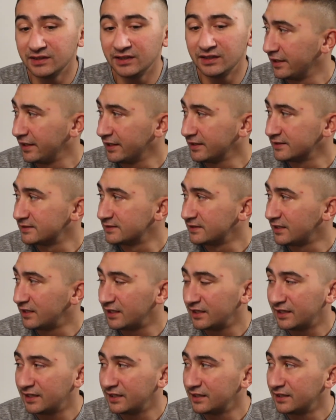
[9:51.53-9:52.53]
I guess
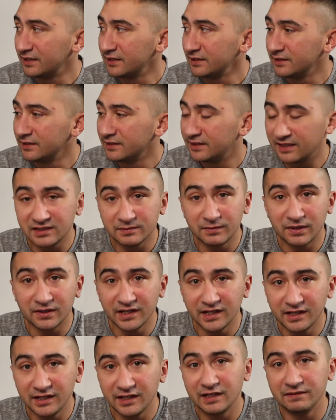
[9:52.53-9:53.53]
that's about it.